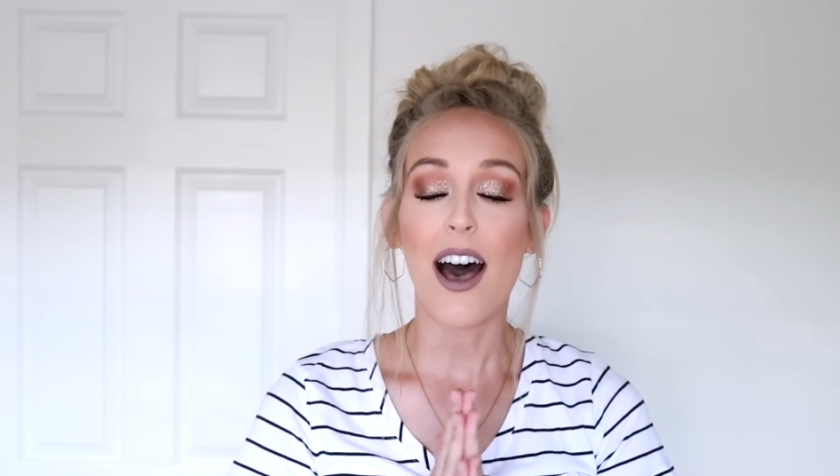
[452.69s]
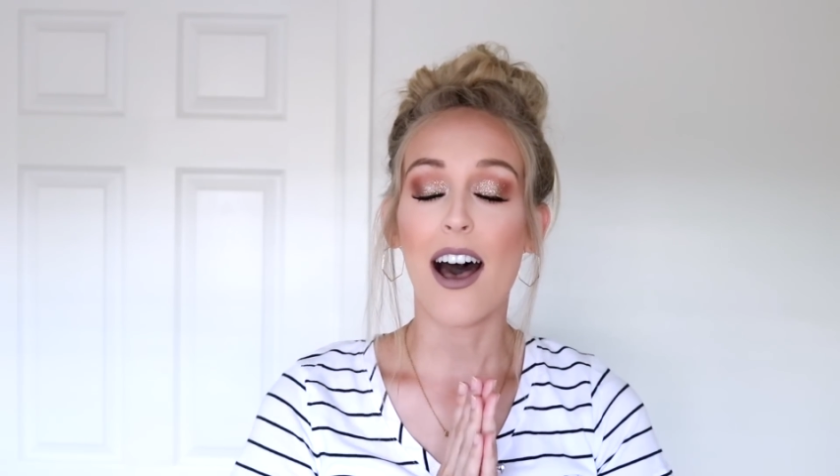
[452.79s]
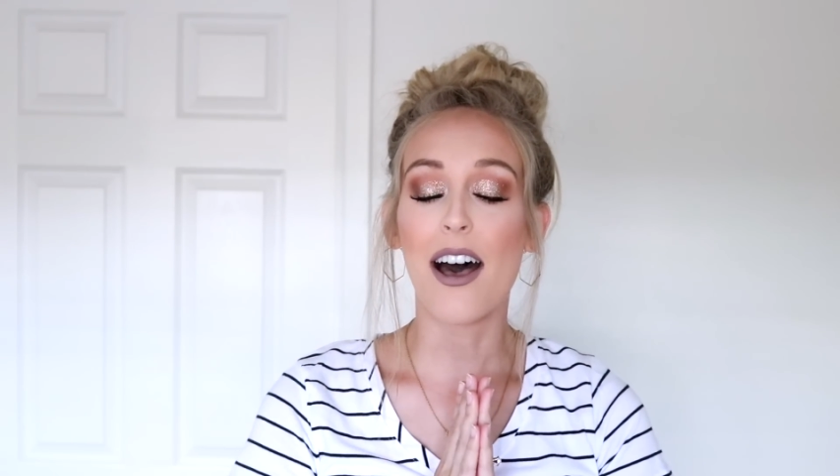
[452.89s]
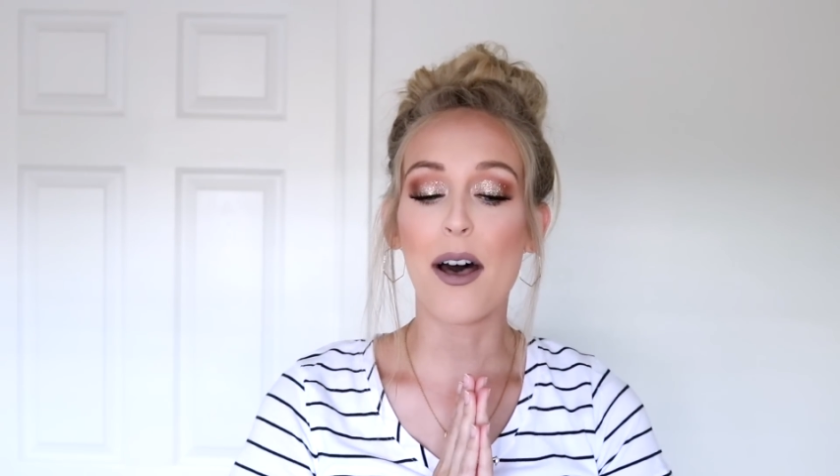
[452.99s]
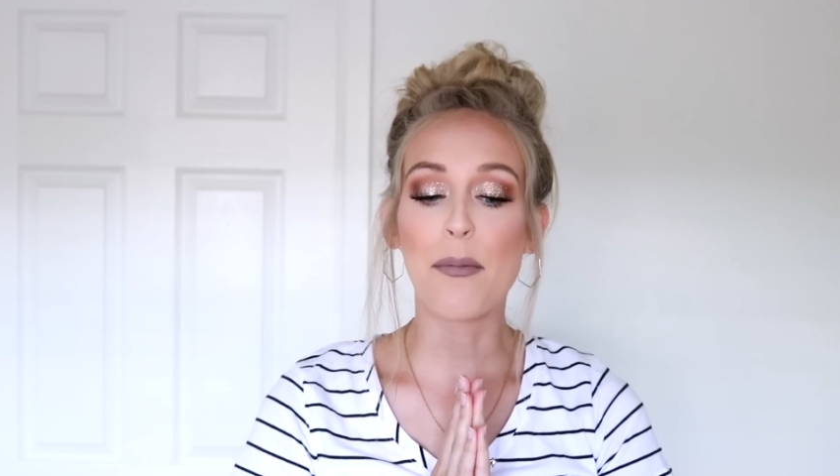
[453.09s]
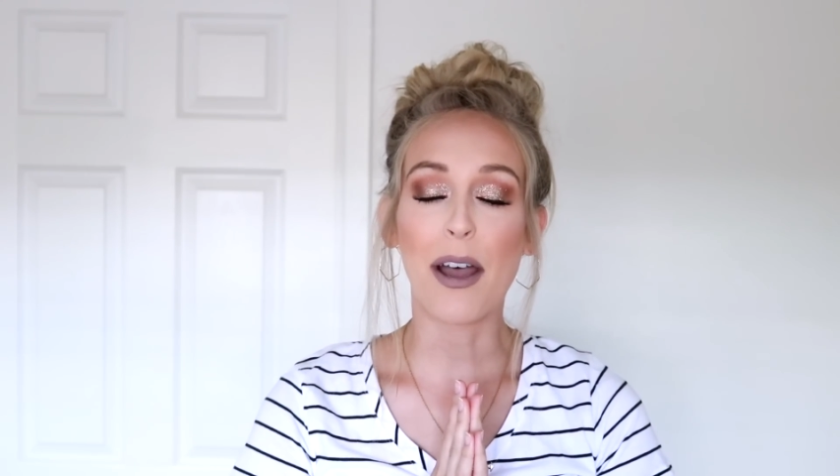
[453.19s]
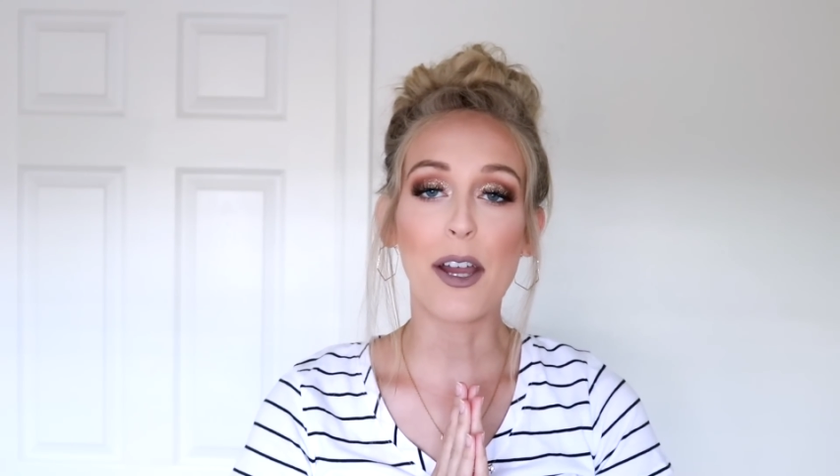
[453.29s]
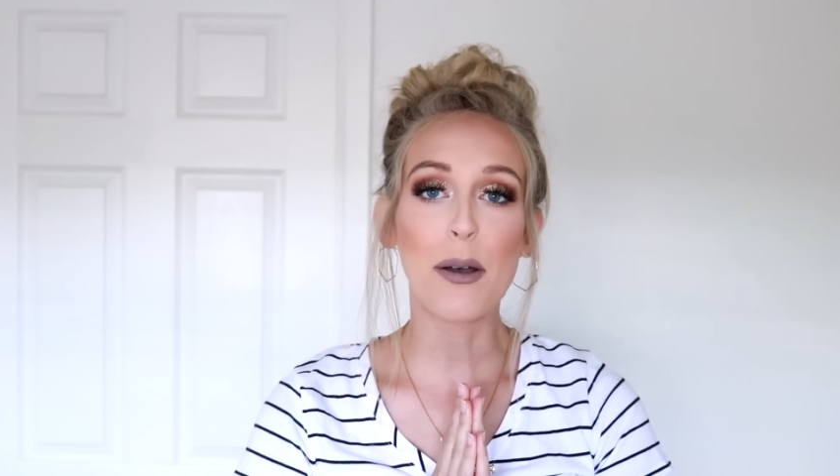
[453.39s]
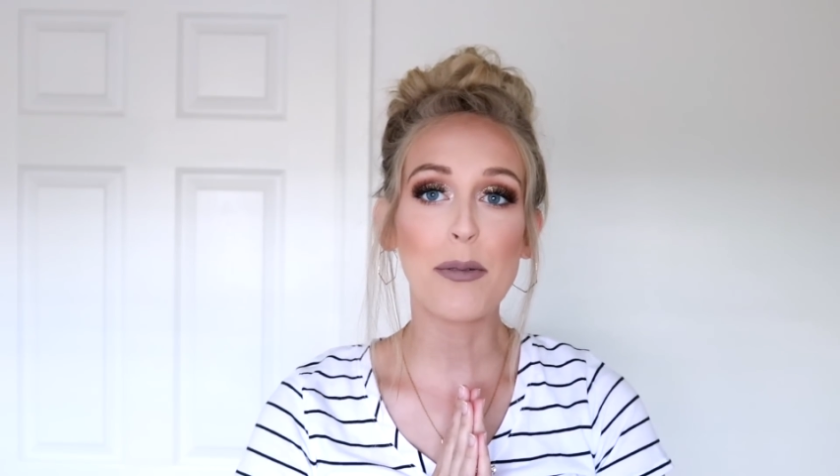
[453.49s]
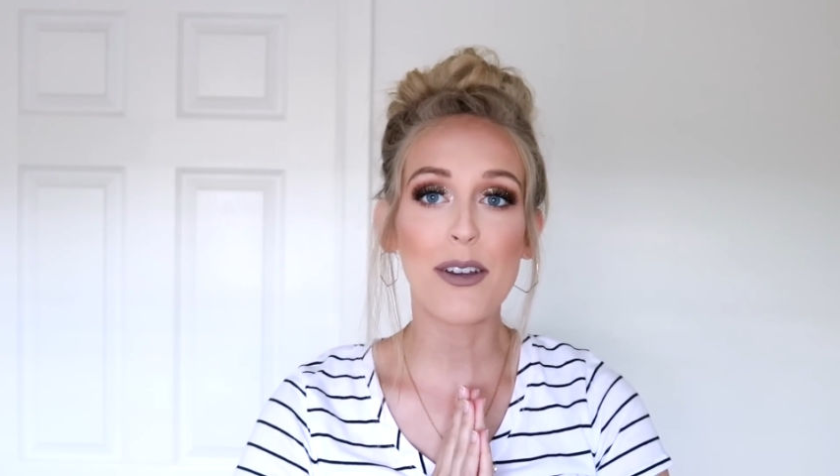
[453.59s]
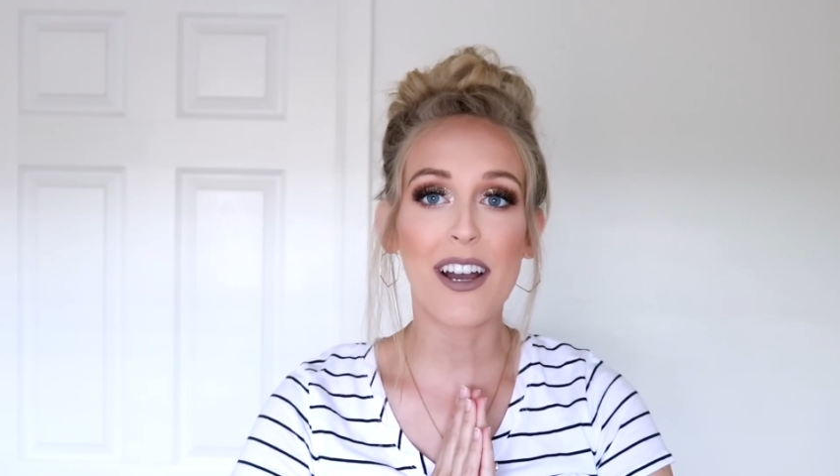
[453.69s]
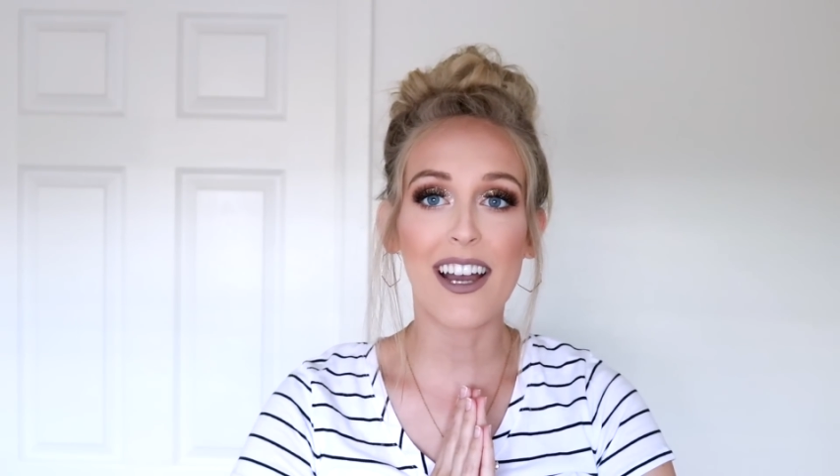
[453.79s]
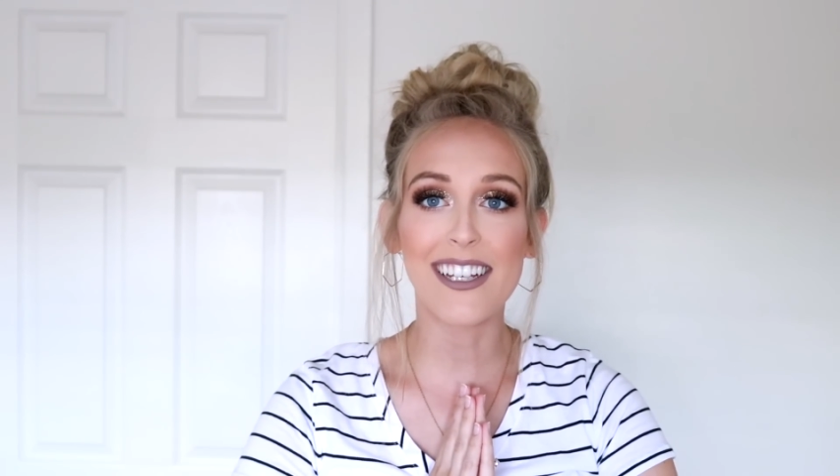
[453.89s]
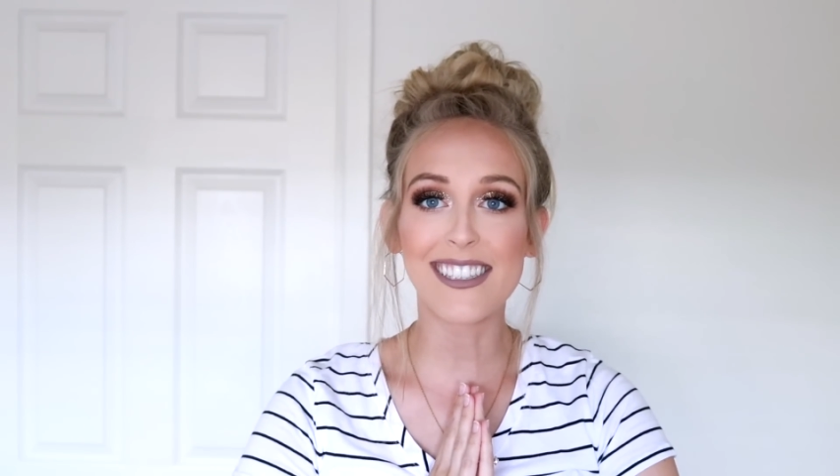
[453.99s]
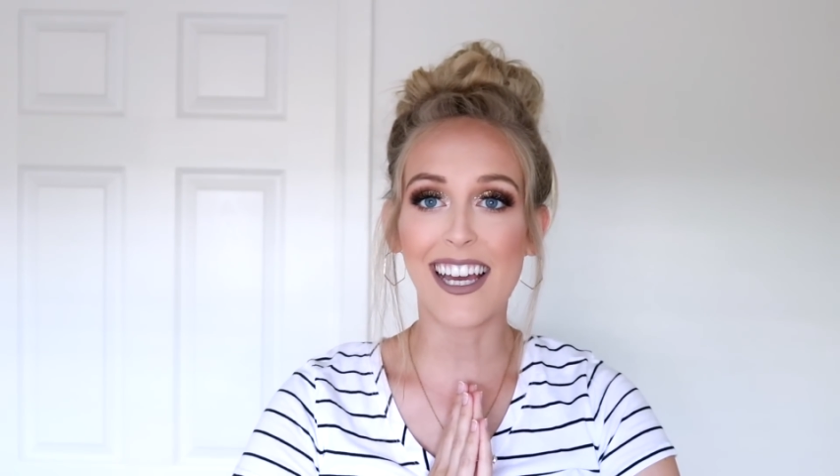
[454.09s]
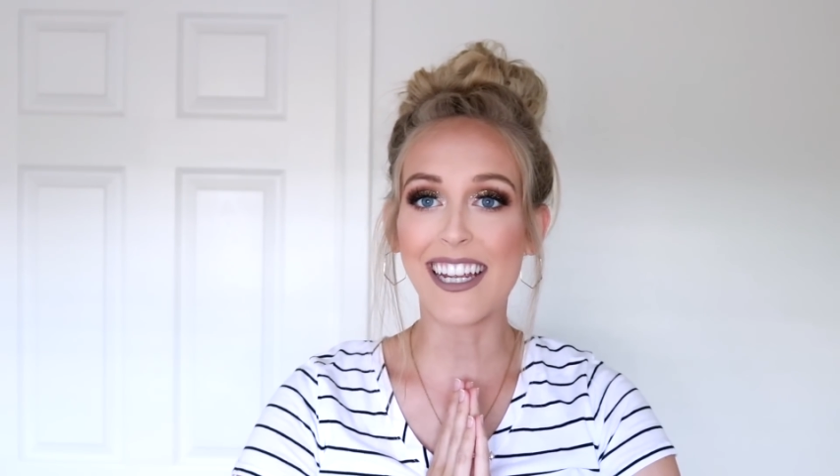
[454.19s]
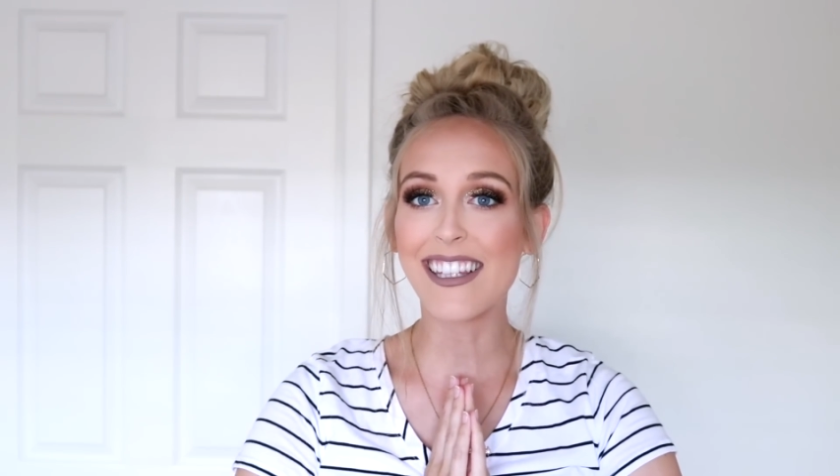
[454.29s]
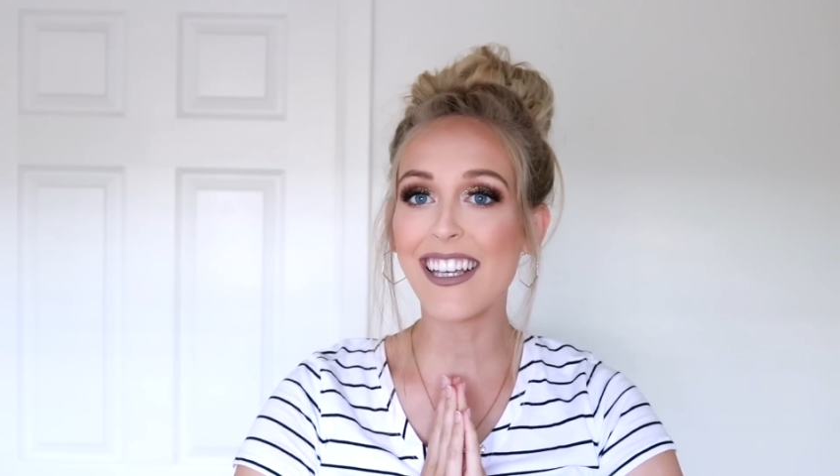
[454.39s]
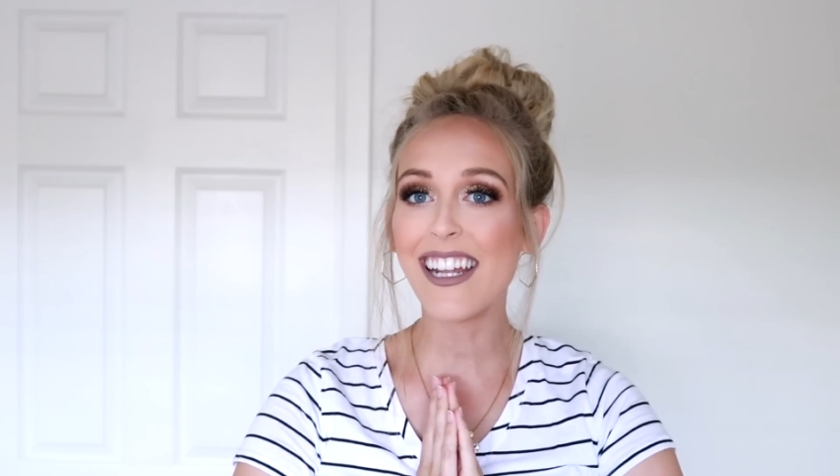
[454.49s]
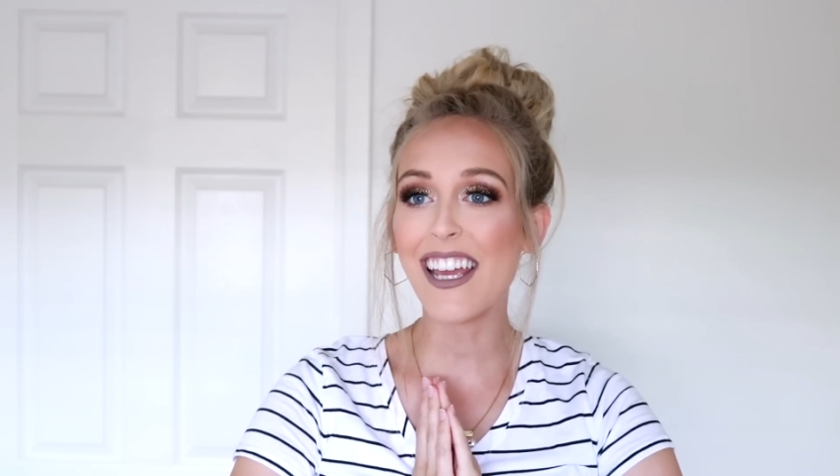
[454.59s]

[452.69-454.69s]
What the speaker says: I hope you guys liked it.